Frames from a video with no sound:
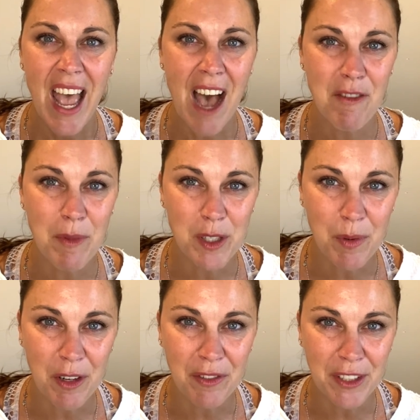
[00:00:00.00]
Have a most
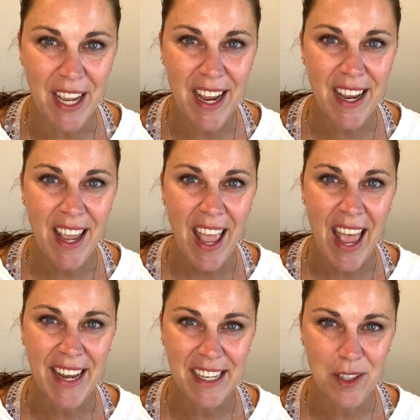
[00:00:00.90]
wonderful day,
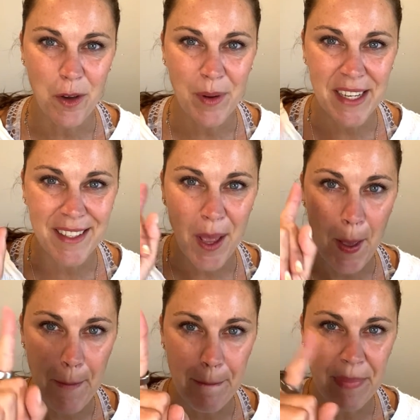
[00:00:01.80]
and as always,
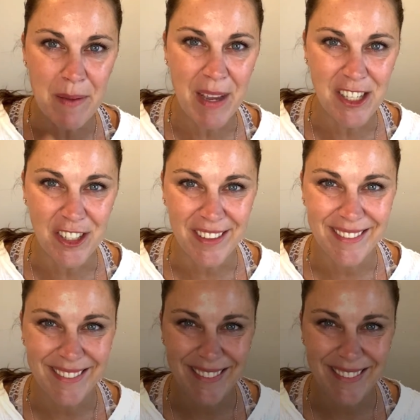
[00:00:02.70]
be major.